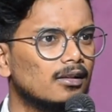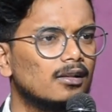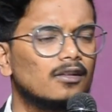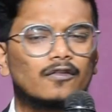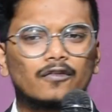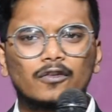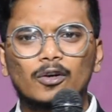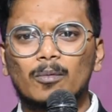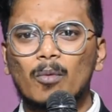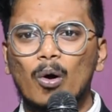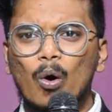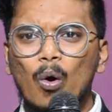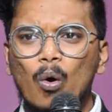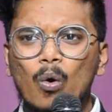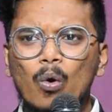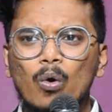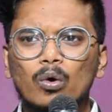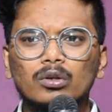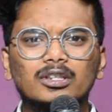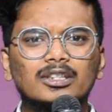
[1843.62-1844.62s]
From
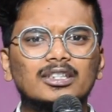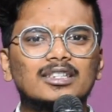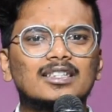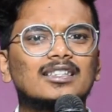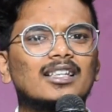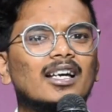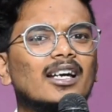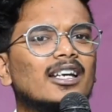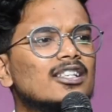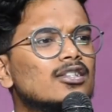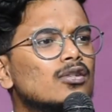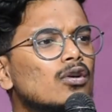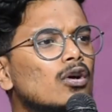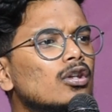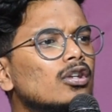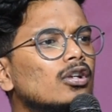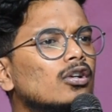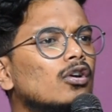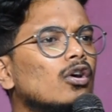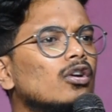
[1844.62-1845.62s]
all the sides, all
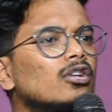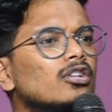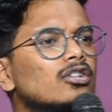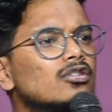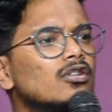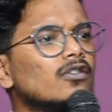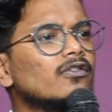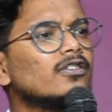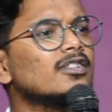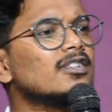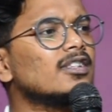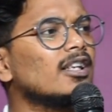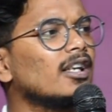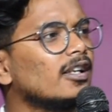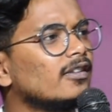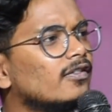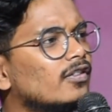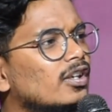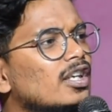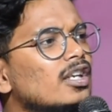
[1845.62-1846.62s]
the corners of his
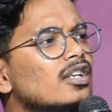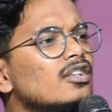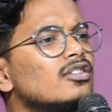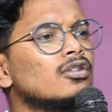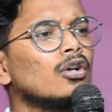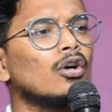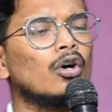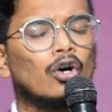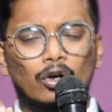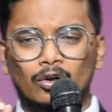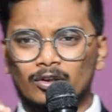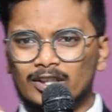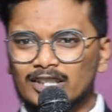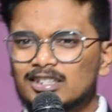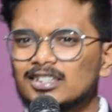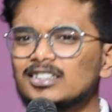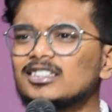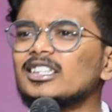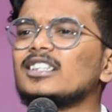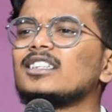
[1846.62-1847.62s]
life, he is
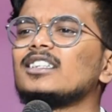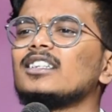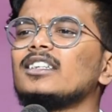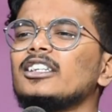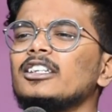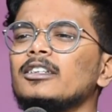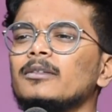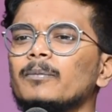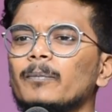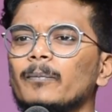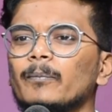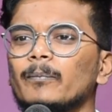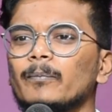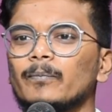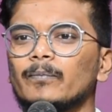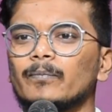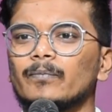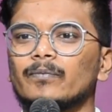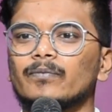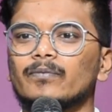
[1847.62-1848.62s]

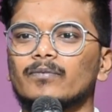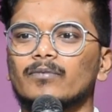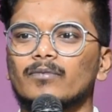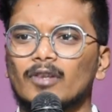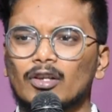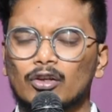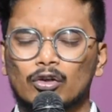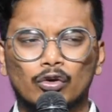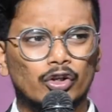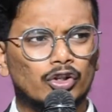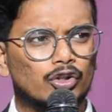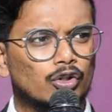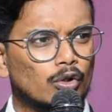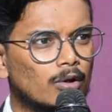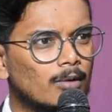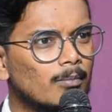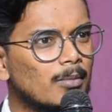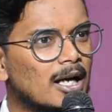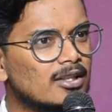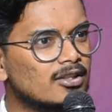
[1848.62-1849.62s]
holistically going through
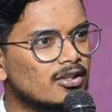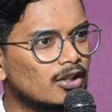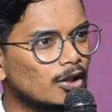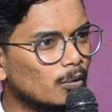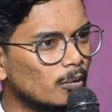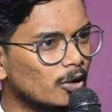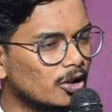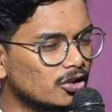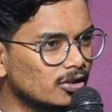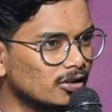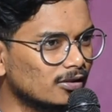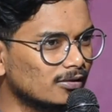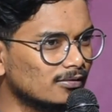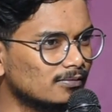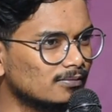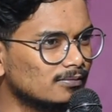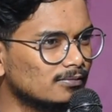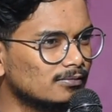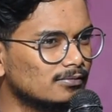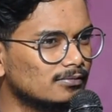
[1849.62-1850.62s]
a bad situation.
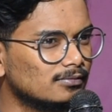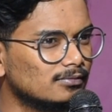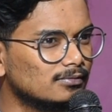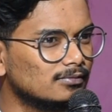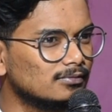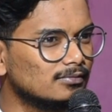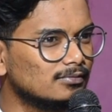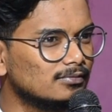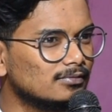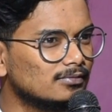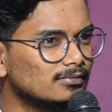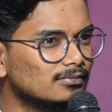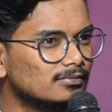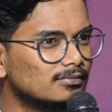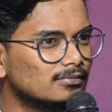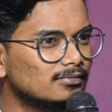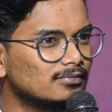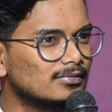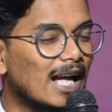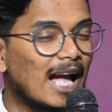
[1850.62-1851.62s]

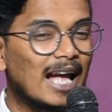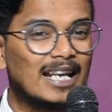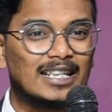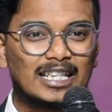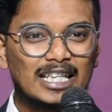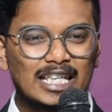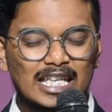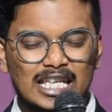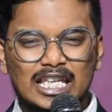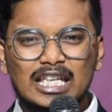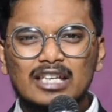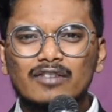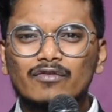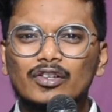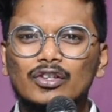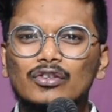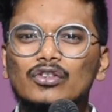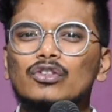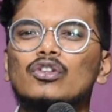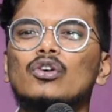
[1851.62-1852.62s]
And
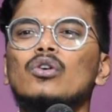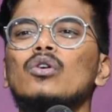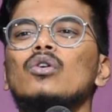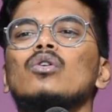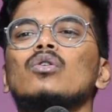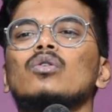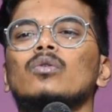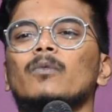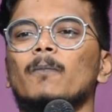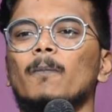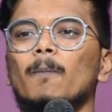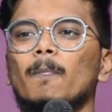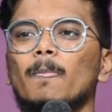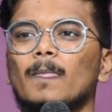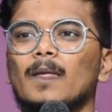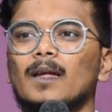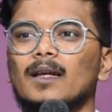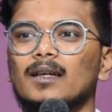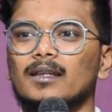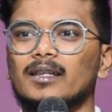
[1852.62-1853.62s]
even though
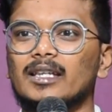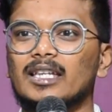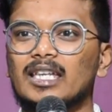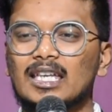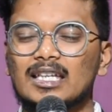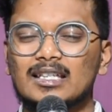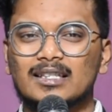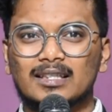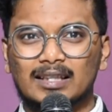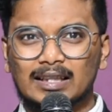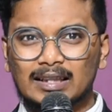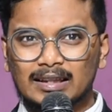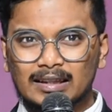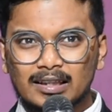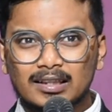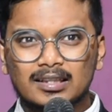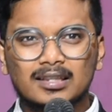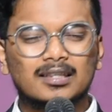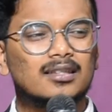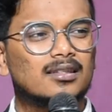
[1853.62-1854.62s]
he's in
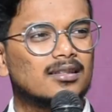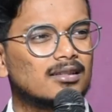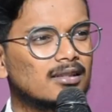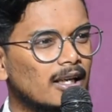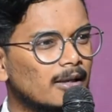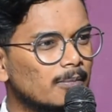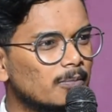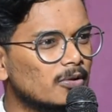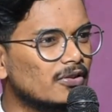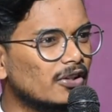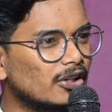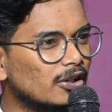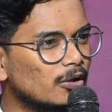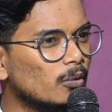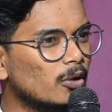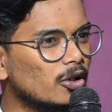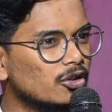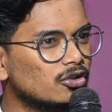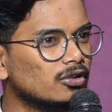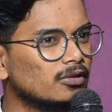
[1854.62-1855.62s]
this type of
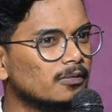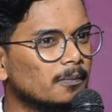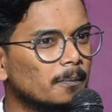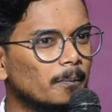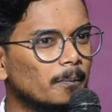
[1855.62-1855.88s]
situation,